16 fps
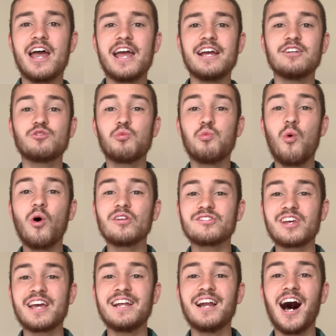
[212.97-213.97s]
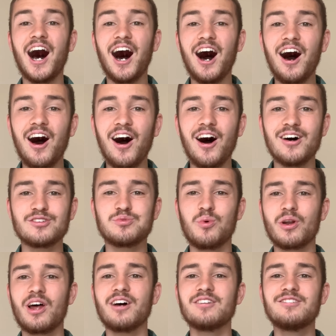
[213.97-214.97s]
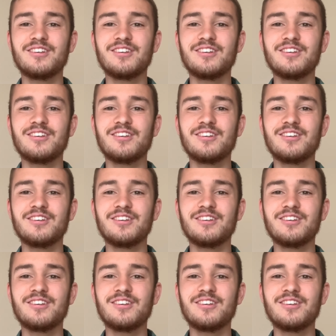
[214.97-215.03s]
it's what's in our hearts, what our